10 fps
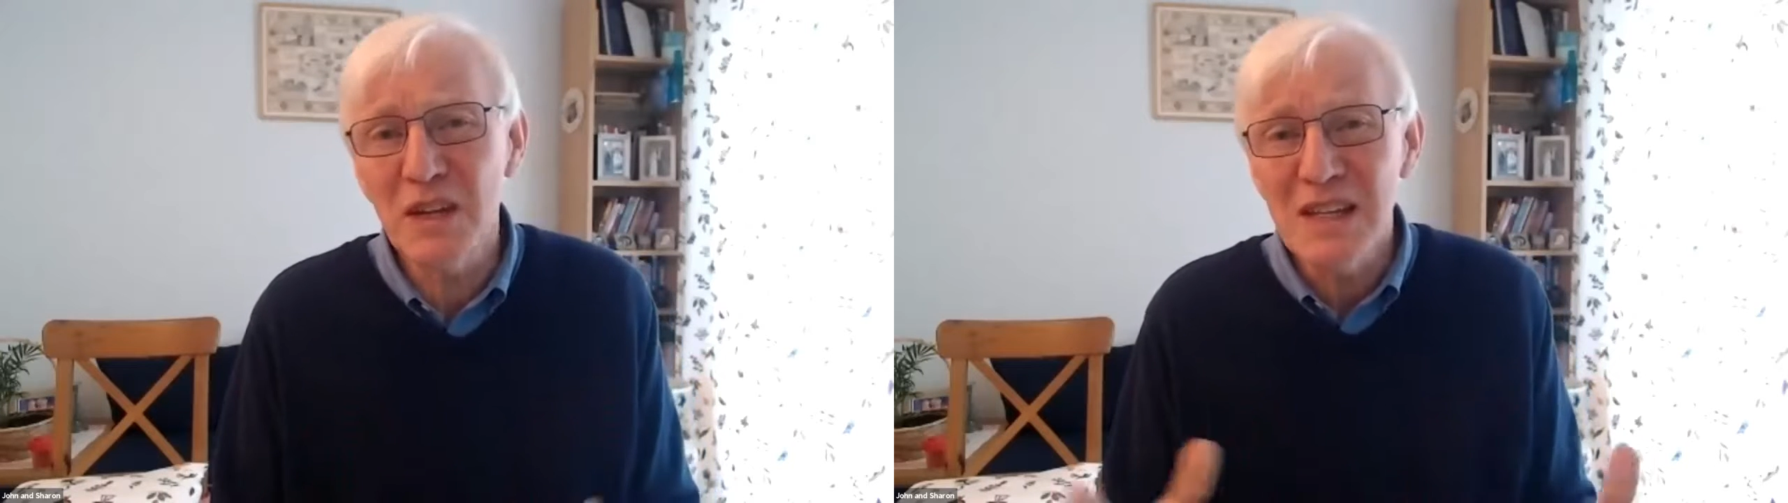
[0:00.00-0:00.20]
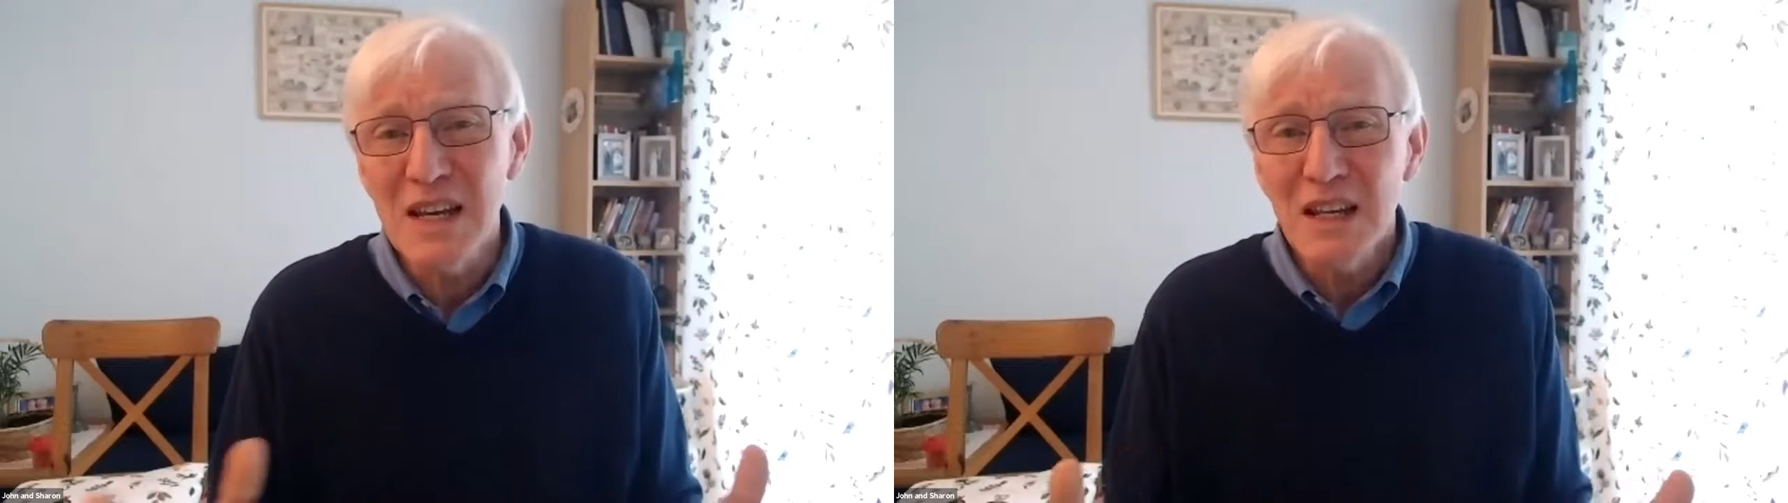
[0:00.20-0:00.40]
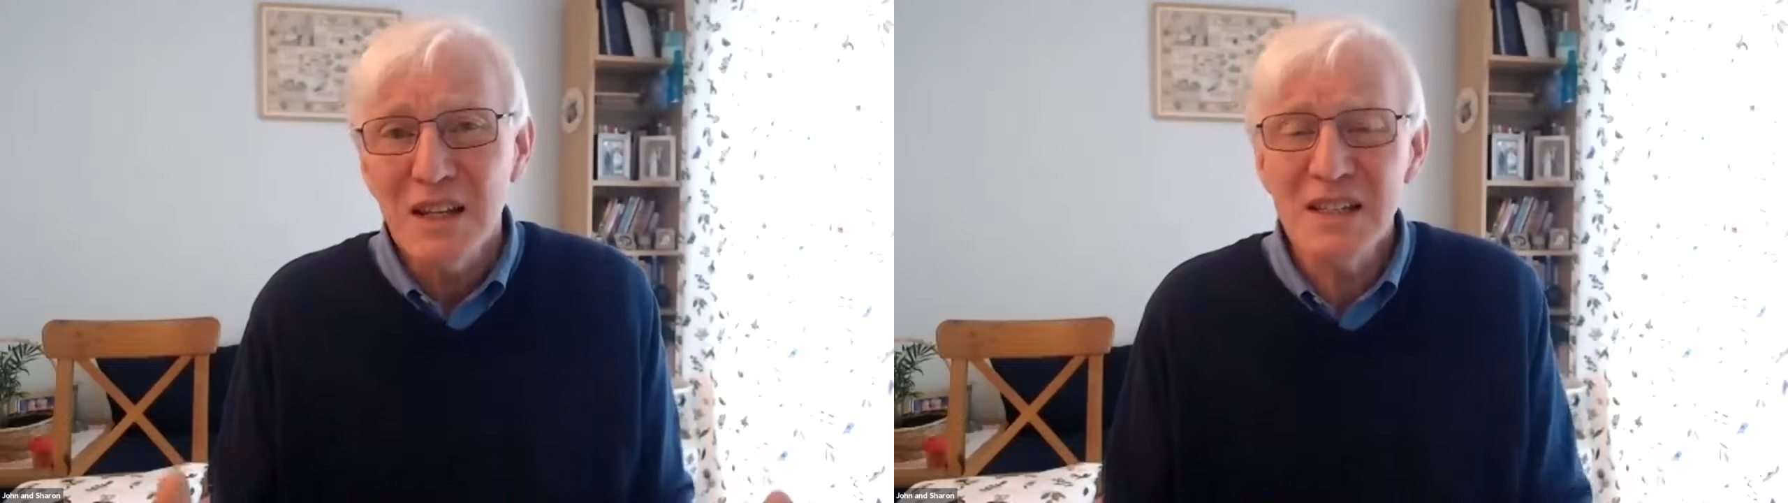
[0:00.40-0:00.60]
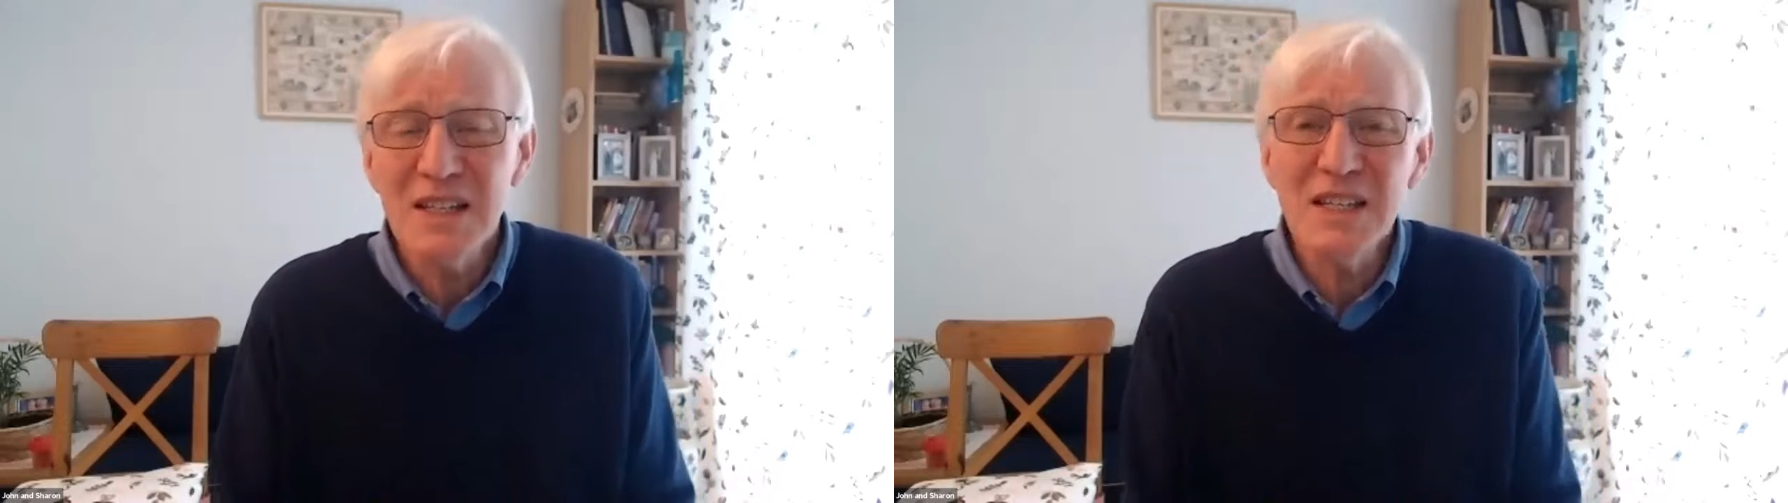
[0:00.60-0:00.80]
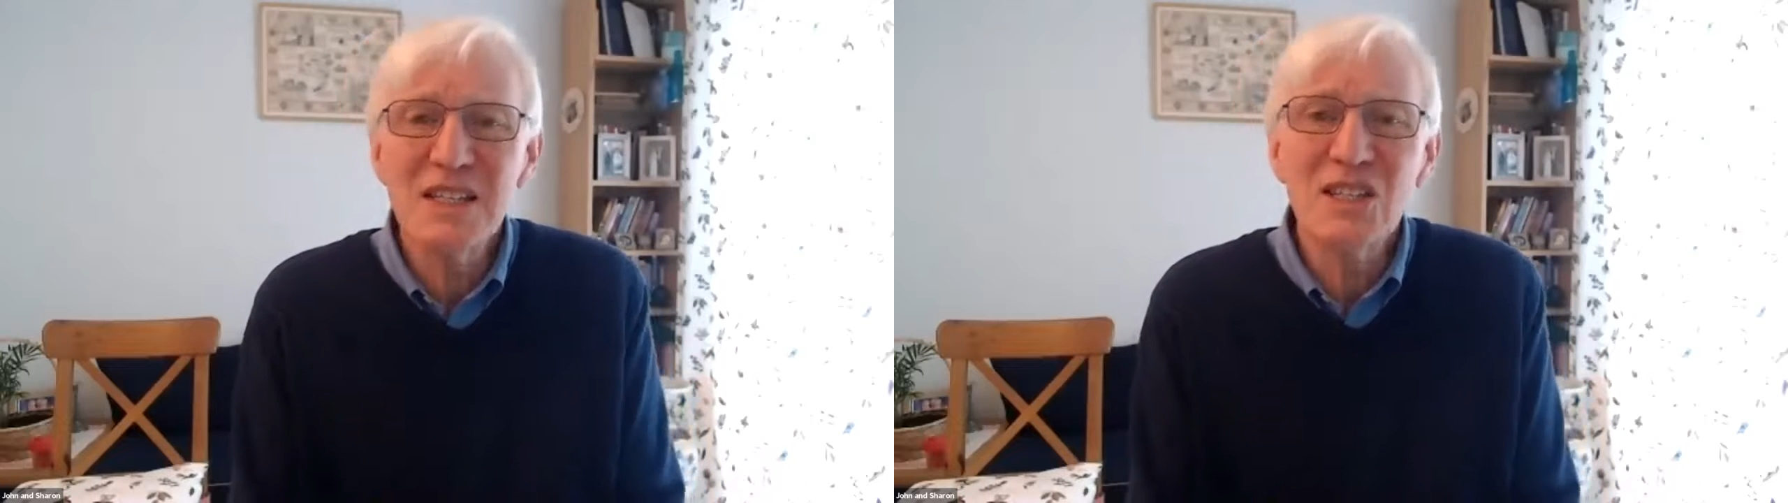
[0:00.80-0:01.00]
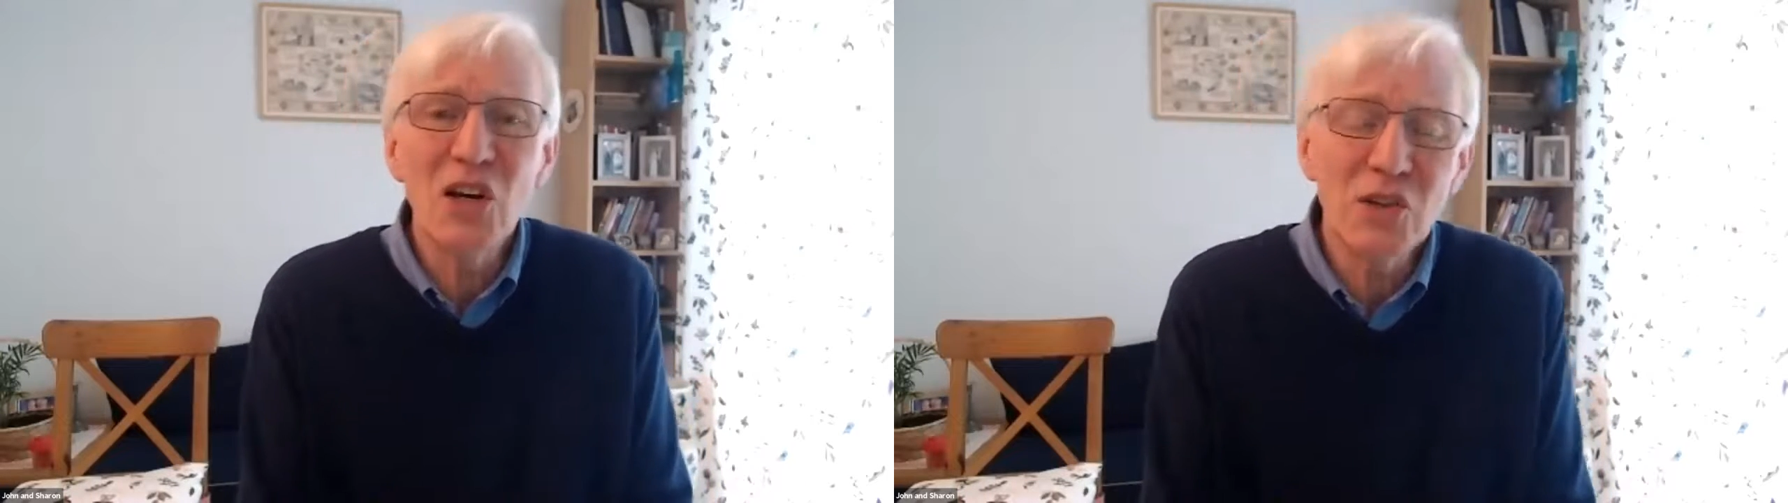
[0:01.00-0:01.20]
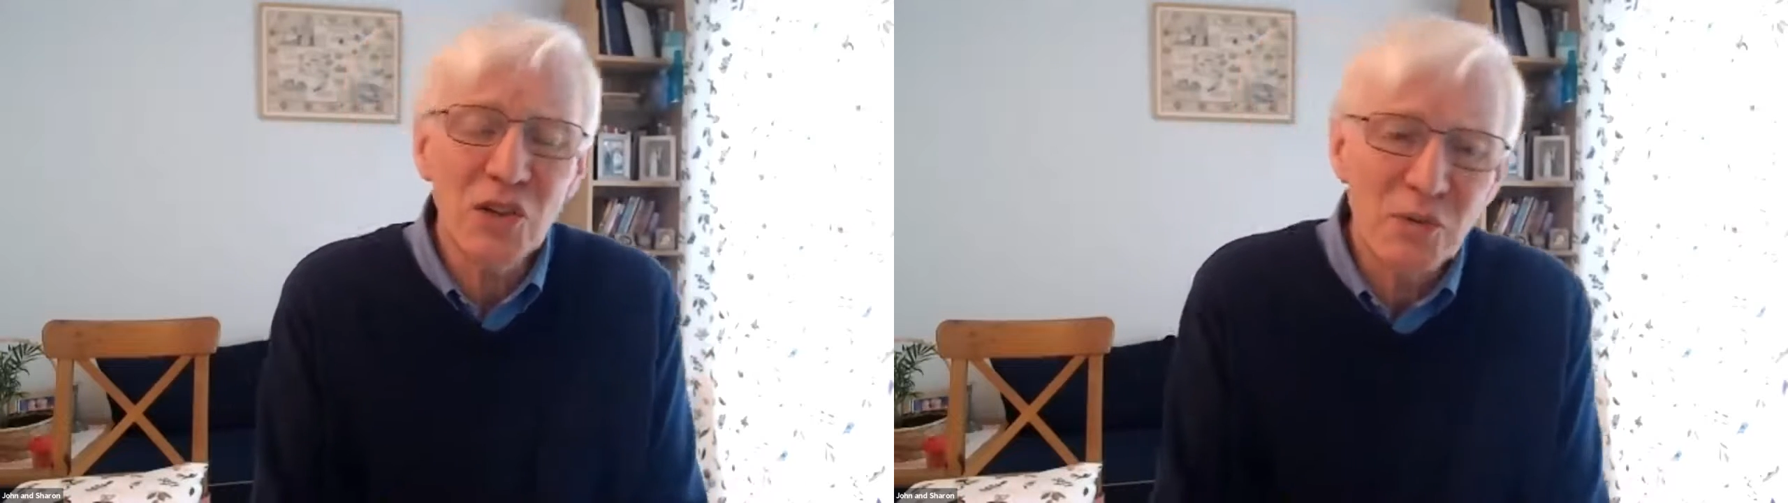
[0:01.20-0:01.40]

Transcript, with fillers: There's, there's this song